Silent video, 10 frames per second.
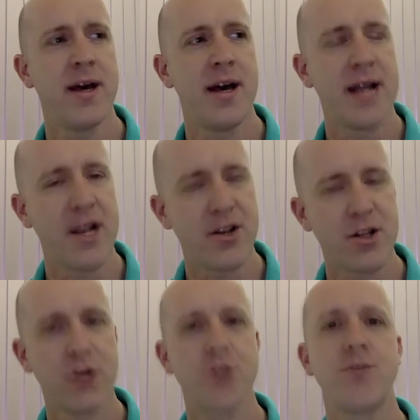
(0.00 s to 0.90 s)
And it just
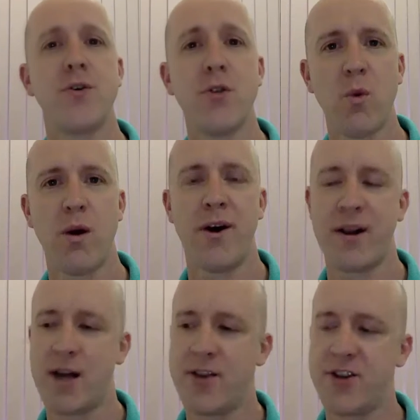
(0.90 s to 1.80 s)
looks for all the world
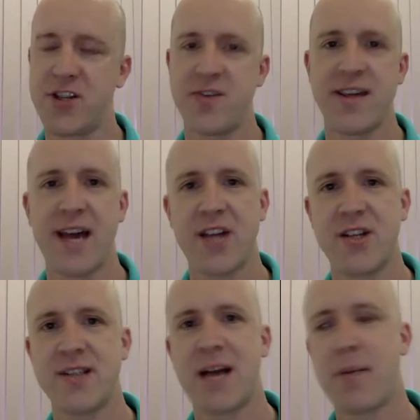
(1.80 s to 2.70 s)
like
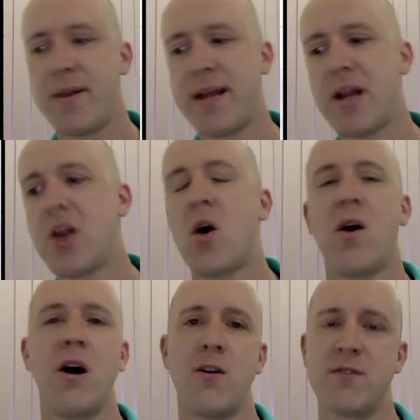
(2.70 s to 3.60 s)
justification is happening long
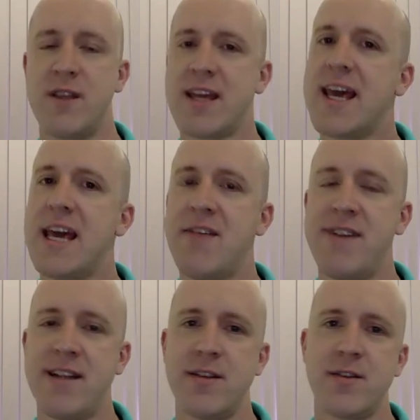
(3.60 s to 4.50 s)
after the key
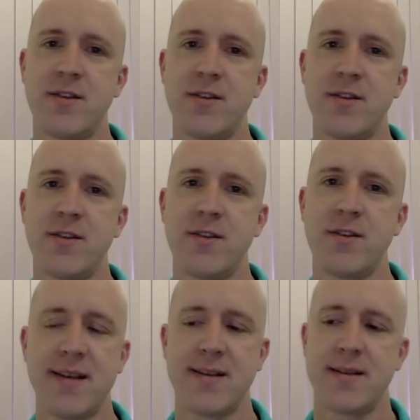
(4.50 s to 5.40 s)
events took
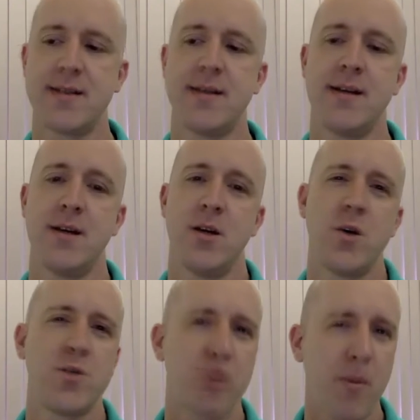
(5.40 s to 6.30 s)
place,
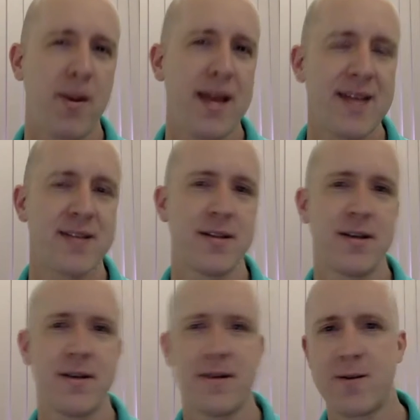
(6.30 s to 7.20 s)
which probably isn't
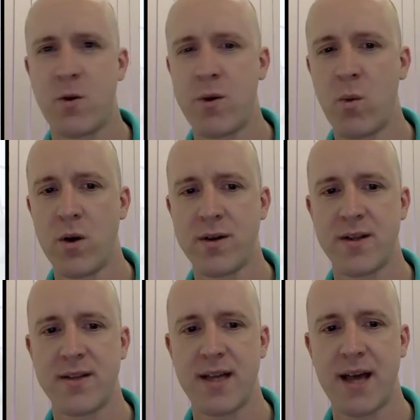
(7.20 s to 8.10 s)
what we want to
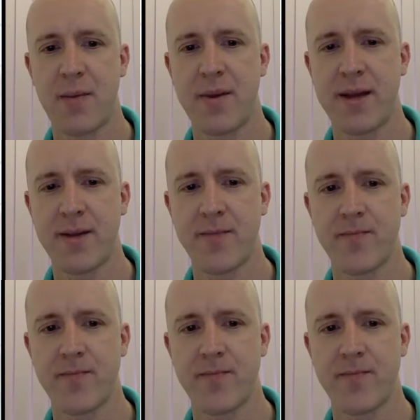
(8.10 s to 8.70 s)
see happening